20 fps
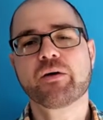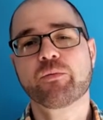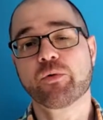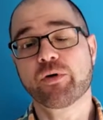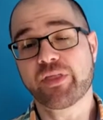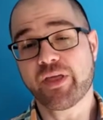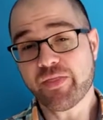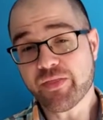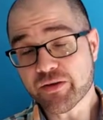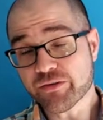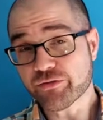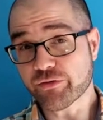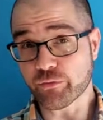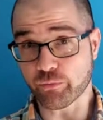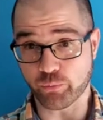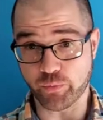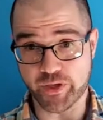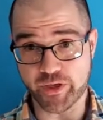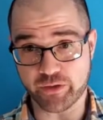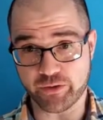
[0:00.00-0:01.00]
Well, then there's the
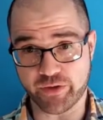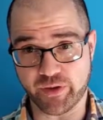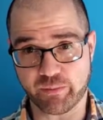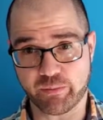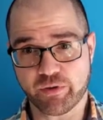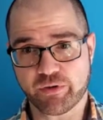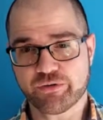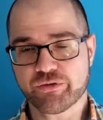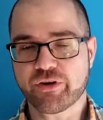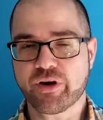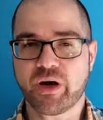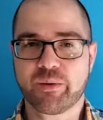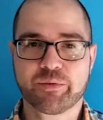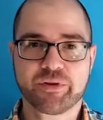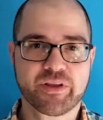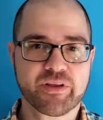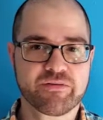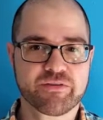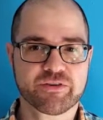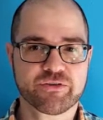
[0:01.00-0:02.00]
real numbers,
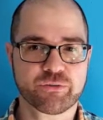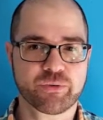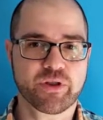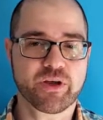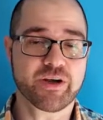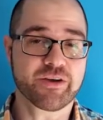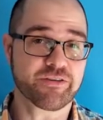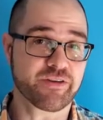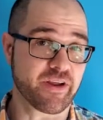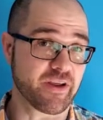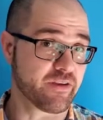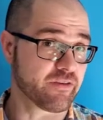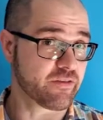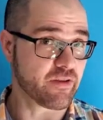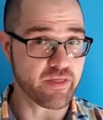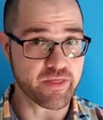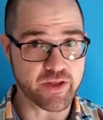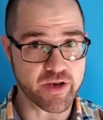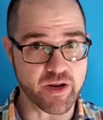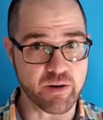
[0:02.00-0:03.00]
commonly visualized as
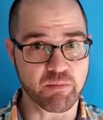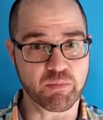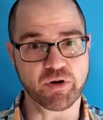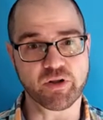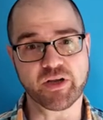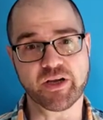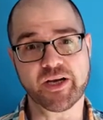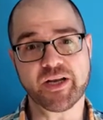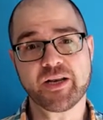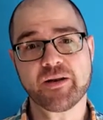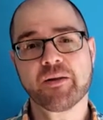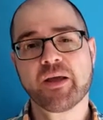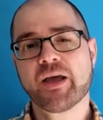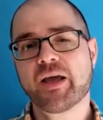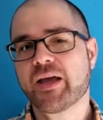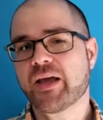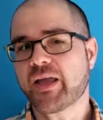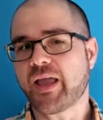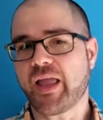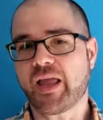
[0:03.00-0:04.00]
the number line,
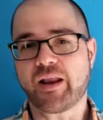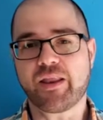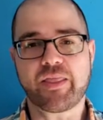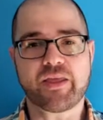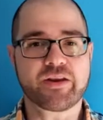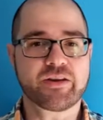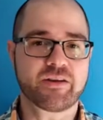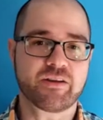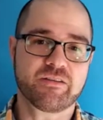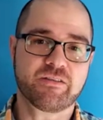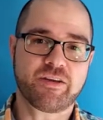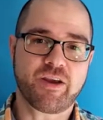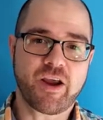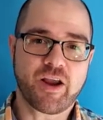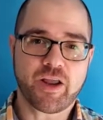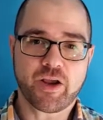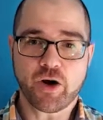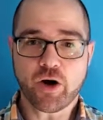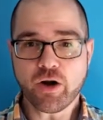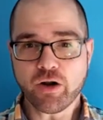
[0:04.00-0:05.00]
and then
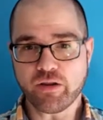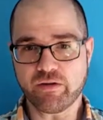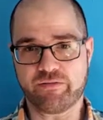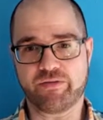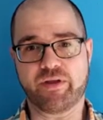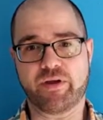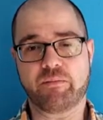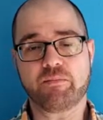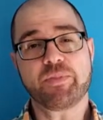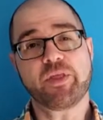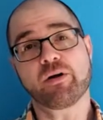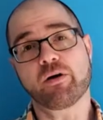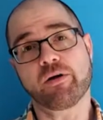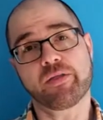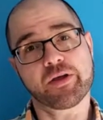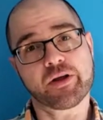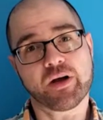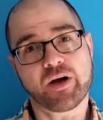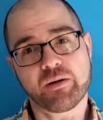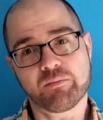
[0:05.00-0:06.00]
containing all of them, there
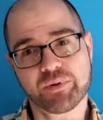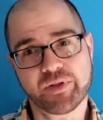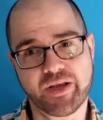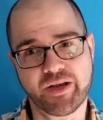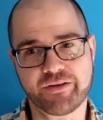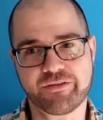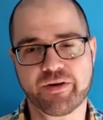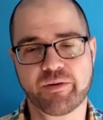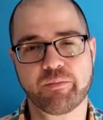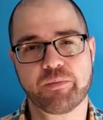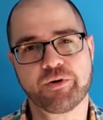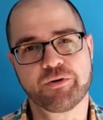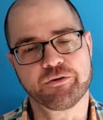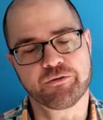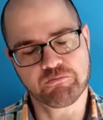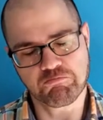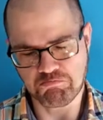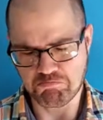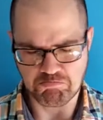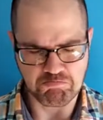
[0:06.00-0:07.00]
are the complex
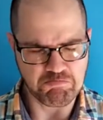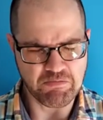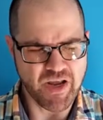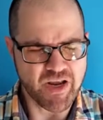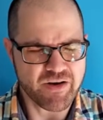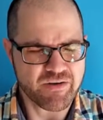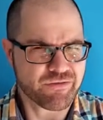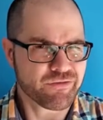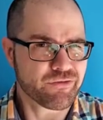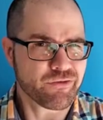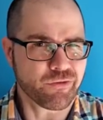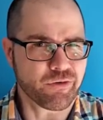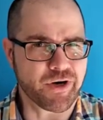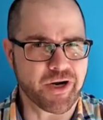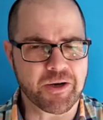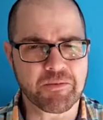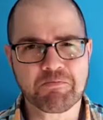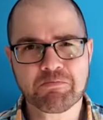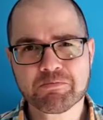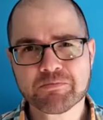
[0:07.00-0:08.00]
numbers. End of story.